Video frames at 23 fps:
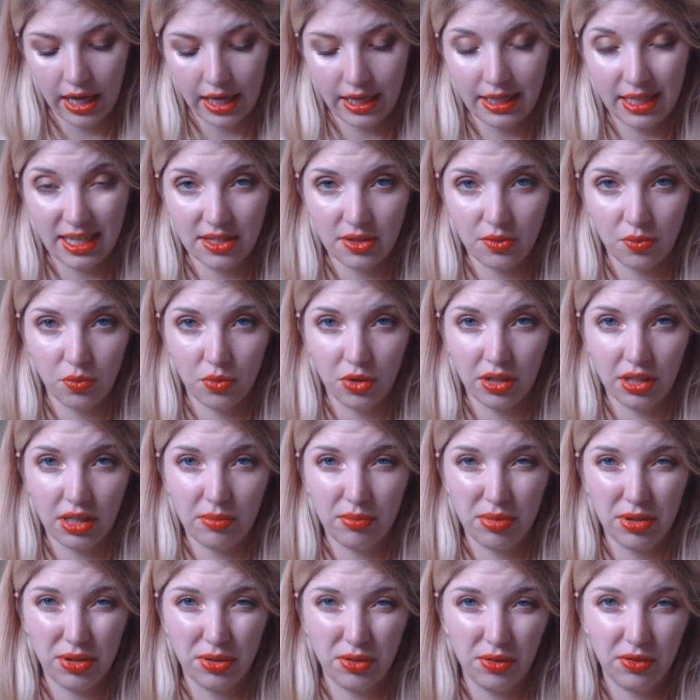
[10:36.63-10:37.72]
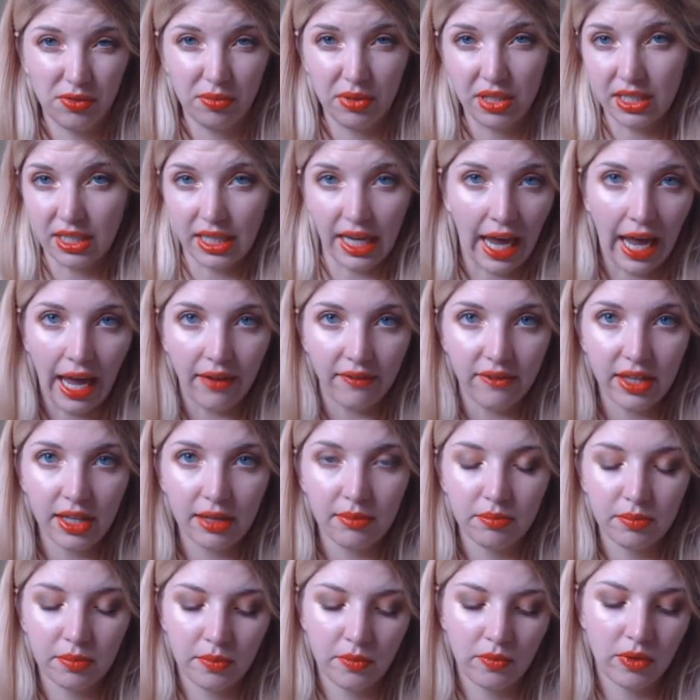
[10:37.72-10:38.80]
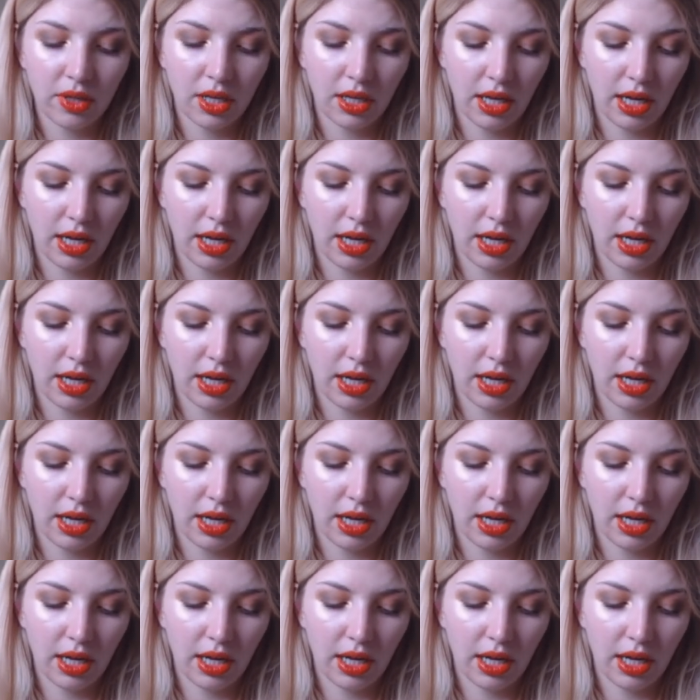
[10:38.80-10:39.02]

it doesn't really behoove me to have them.